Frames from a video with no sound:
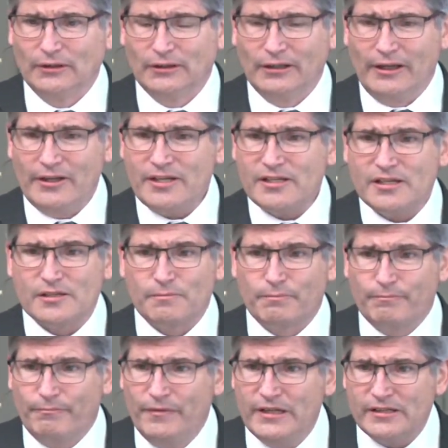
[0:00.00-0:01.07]
Well, this is,
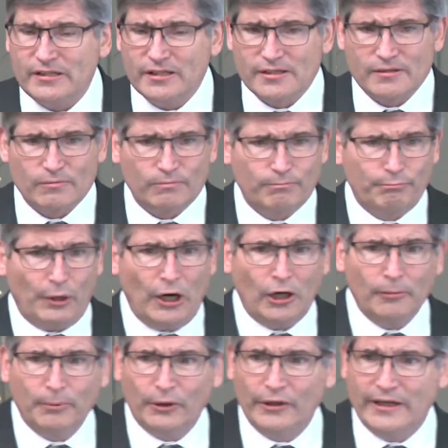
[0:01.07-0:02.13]
this is
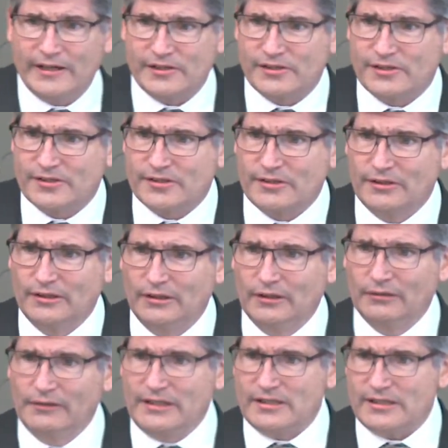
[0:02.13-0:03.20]
barbarous
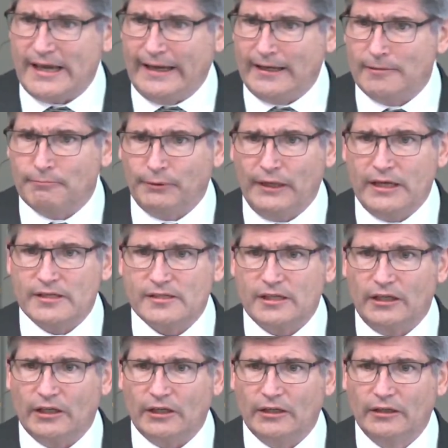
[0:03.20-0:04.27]
that's taking place
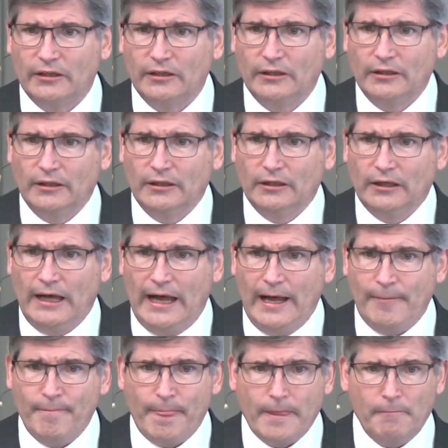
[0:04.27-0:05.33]
here.
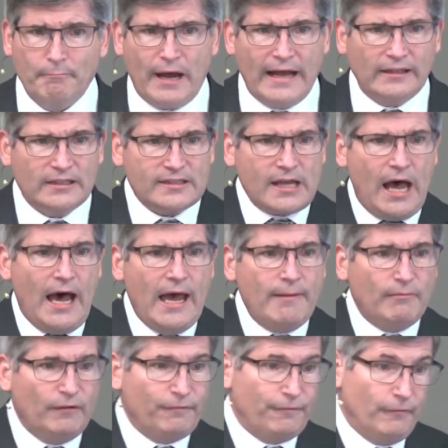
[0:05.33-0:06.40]
Um, by the time
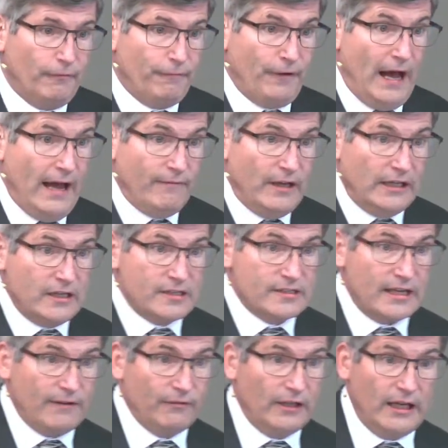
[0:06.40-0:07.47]
of
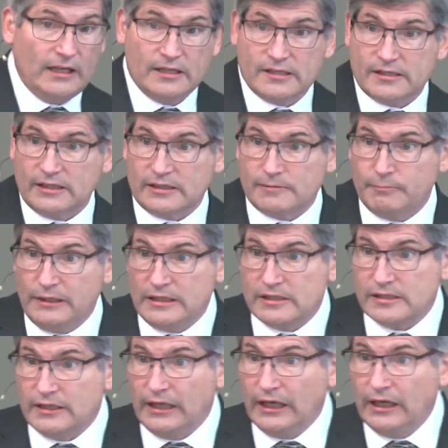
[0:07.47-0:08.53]
587, 86
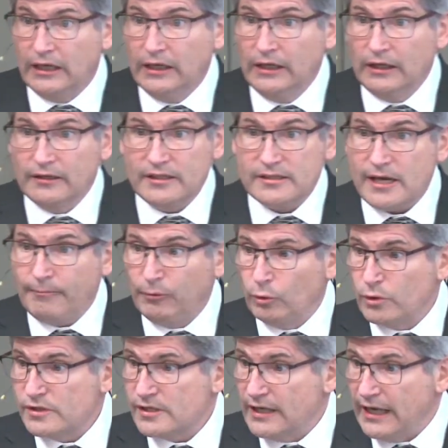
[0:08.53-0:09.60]
BC, the temple
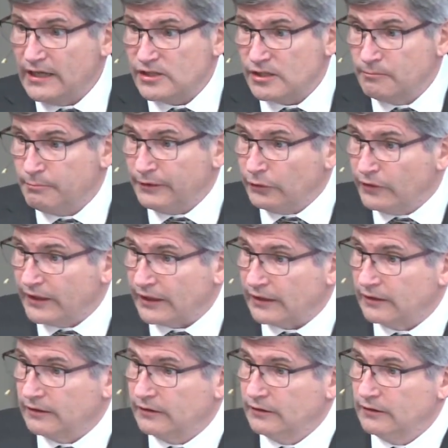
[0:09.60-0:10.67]
was an ancient building.
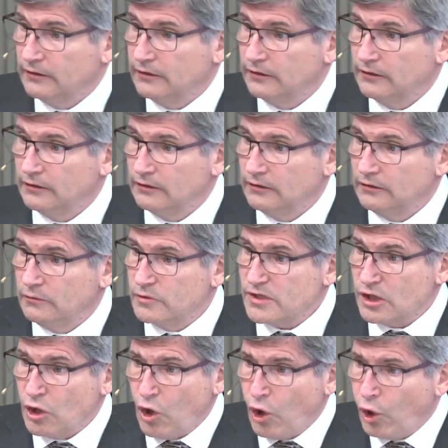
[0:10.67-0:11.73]
It was
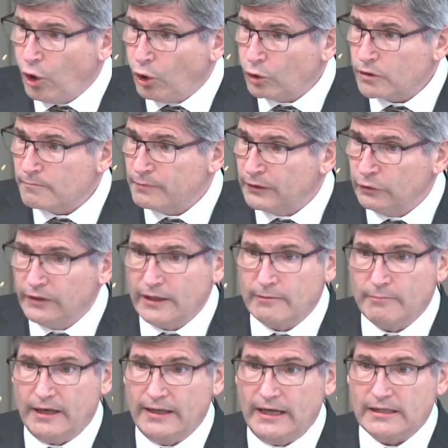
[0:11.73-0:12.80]
an old building
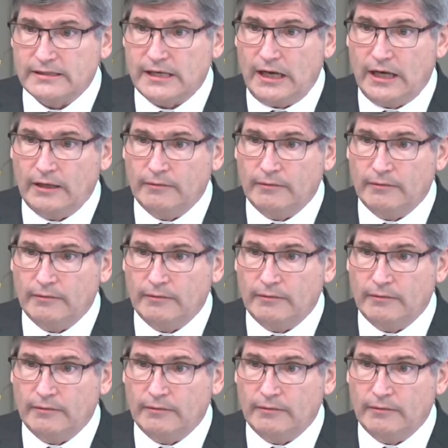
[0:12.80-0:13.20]
by that time.